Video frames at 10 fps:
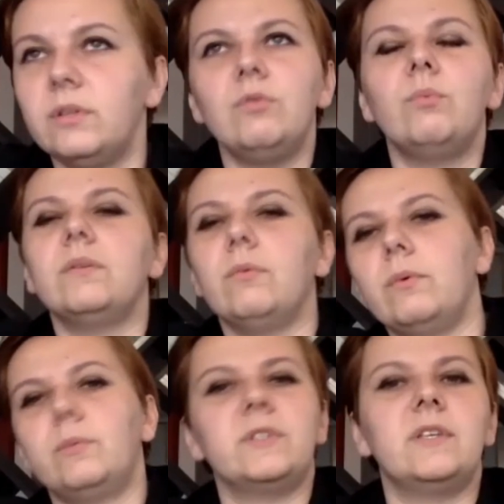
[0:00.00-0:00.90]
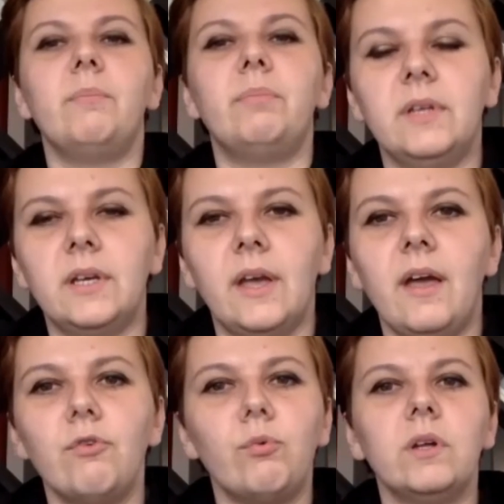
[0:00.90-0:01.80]
knew what was happening,
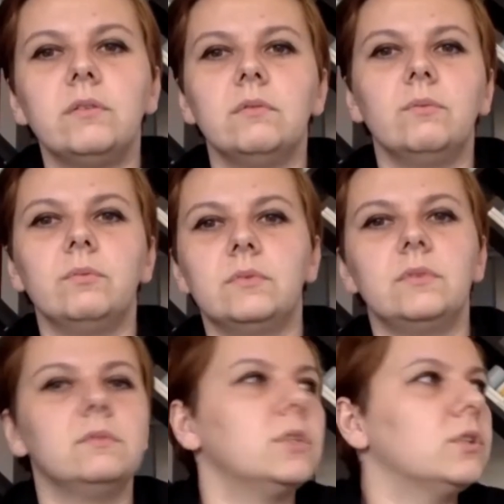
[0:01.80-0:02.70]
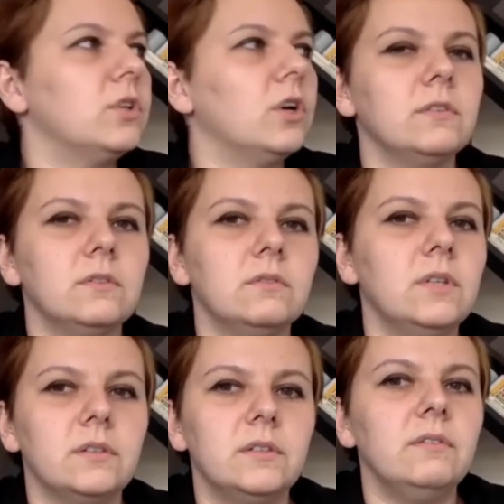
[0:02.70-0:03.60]
everyone turned on
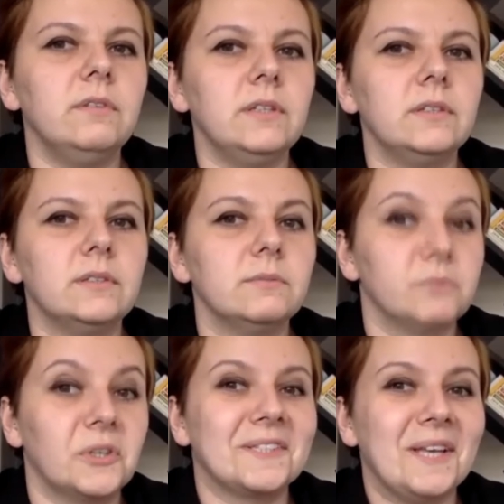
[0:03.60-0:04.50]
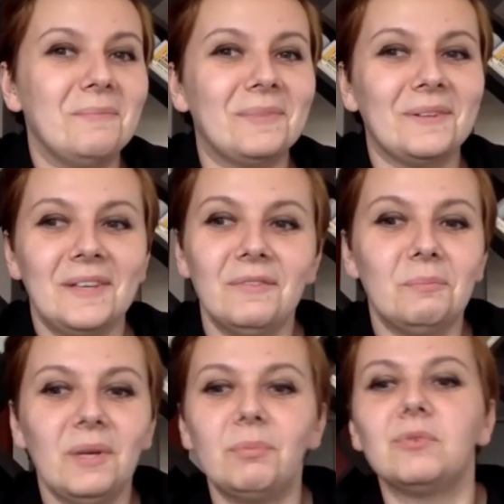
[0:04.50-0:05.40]
their TVs, for example, even
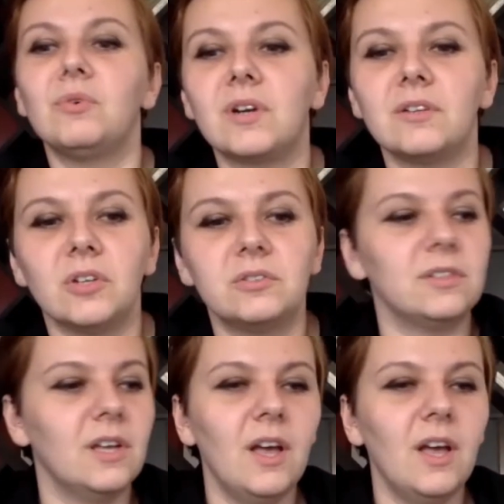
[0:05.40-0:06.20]
people who are not